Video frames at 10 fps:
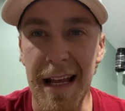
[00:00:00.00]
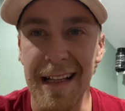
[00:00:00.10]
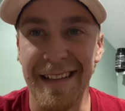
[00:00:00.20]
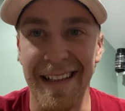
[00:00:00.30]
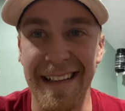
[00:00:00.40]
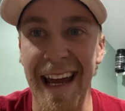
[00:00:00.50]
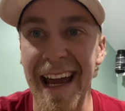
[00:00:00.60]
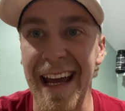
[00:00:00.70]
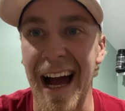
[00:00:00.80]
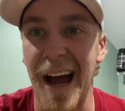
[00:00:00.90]

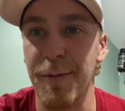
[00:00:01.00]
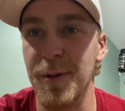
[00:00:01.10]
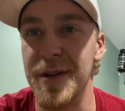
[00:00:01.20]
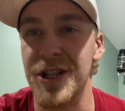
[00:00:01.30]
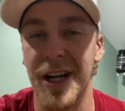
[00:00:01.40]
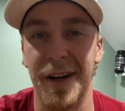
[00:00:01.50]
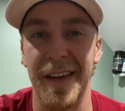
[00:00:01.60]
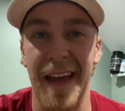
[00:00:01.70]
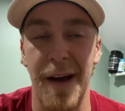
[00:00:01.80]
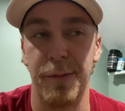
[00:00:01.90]
today I will be
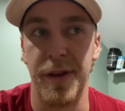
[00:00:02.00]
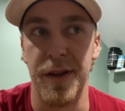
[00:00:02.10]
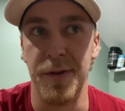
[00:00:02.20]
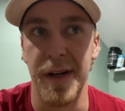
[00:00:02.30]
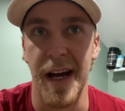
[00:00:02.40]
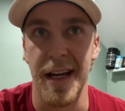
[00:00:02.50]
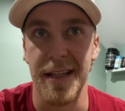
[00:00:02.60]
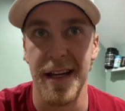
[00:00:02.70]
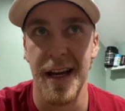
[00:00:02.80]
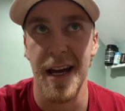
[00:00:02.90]
sharing that with you
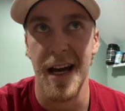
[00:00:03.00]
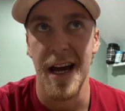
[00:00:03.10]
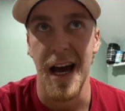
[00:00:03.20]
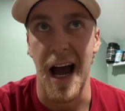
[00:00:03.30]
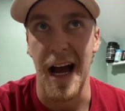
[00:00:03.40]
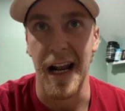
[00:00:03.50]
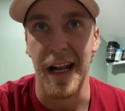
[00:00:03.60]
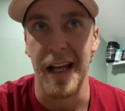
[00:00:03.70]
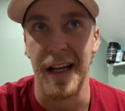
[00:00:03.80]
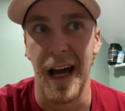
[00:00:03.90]
guys
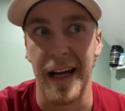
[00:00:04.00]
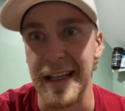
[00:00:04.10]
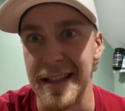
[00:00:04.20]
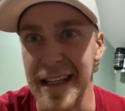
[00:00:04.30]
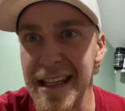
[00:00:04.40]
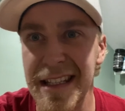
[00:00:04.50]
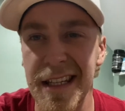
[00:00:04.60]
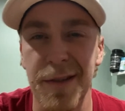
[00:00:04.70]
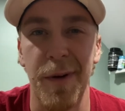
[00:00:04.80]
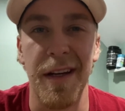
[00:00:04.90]
on, I guess, the
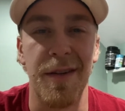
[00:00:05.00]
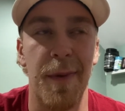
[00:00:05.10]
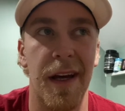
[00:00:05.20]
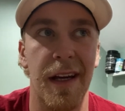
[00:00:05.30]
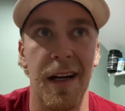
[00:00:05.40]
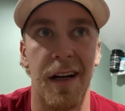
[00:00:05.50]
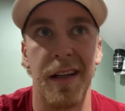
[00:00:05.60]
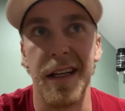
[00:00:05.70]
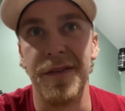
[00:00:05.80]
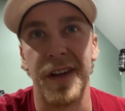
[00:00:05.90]
easiest way to make an
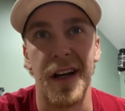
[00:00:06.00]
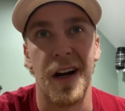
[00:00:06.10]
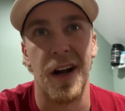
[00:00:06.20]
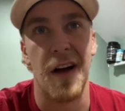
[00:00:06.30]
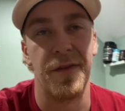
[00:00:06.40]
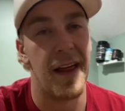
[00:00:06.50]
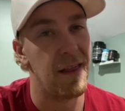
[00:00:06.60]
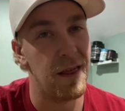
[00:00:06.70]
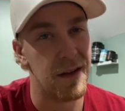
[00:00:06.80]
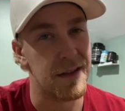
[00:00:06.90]
even cutoff that
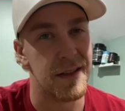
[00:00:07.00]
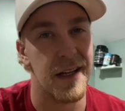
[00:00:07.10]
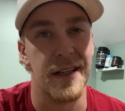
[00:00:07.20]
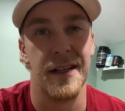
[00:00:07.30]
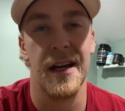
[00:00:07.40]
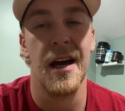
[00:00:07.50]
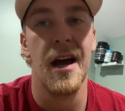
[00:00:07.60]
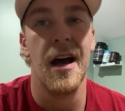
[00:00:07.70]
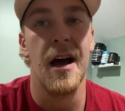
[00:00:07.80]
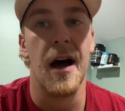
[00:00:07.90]
looks nice.
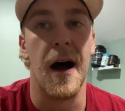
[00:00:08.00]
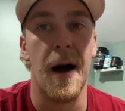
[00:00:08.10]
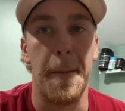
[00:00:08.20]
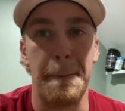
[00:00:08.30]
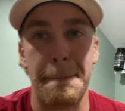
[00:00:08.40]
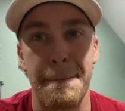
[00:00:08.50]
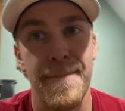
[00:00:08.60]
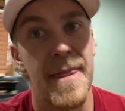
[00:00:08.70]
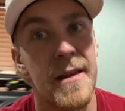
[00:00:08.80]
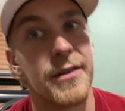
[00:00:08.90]
Some
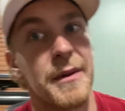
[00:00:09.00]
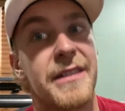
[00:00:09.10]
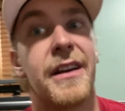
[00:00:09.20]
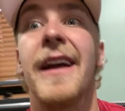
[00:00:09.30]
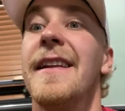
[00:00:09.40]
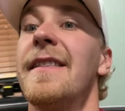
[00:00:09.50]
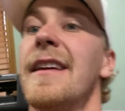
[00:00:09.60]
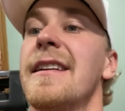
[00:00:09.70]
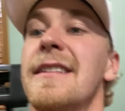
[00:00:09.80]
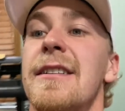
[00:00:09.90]
exciting
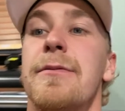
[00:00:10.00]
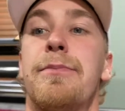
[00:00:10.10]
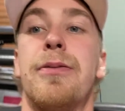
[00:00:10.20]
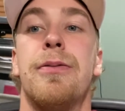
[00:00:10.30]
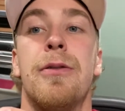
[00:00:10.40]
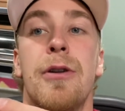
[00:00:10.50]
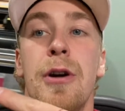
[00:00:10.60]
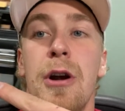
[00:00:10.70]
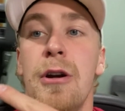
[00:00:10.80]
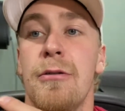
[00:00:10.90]
things is
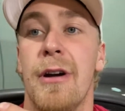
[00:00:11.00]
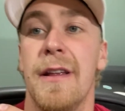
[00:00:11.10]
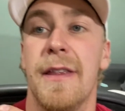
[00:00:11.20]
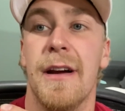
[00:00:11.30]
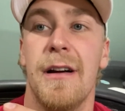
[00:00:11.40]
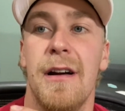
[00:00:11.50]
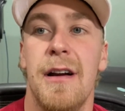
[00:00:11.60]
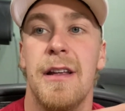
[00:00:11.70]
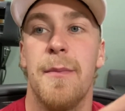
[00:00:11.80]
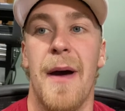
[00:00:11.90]
right there
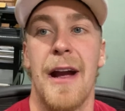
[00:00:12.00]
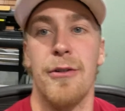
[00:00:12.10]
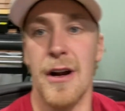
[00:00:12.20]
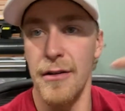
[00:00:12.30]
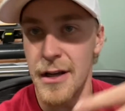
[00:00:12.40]
in the background,